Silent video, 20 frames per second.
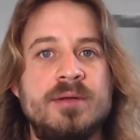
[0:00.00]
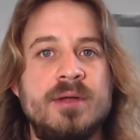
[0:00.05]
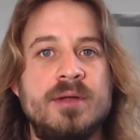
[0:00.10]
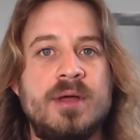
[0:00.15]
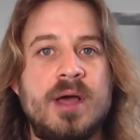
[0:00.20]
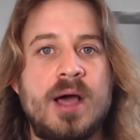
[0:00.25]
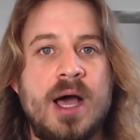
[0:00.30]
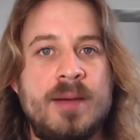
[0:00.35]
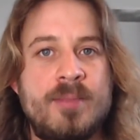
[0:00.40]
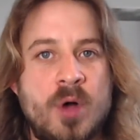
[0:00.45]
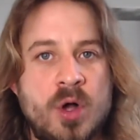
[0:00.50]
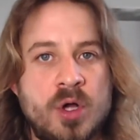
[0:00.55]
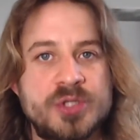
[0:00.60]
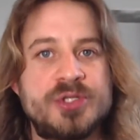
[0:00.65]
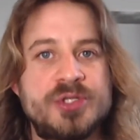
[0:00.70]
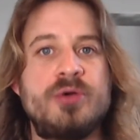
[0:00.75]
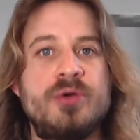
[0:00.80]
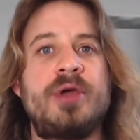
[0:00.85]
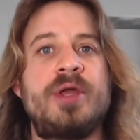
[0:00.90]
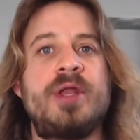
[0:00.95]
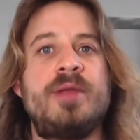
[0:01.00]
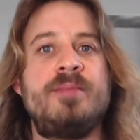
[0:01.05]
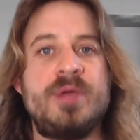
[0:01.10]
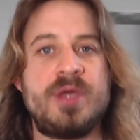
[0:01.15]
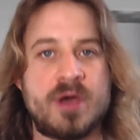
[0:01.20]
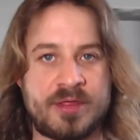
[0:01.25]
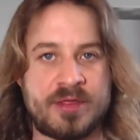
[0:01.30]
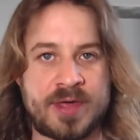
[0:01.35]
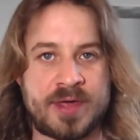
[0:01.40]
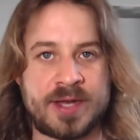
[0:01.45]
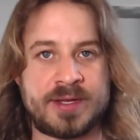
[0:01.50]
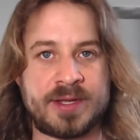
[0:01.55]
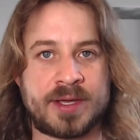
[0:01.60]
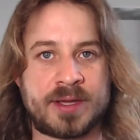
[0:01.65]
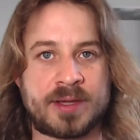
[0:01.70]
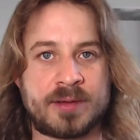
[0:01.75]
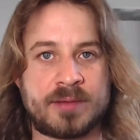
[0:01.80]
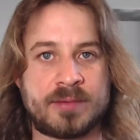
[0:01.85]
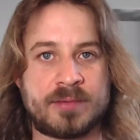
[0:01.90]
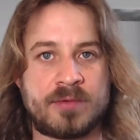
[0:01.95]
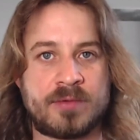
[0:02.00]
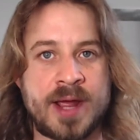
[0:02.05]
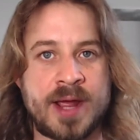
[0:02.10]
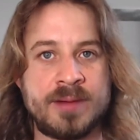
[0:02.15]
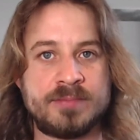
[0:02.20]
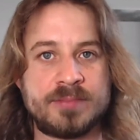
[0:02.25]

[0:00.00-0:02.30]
I'm also going to be authentic, right?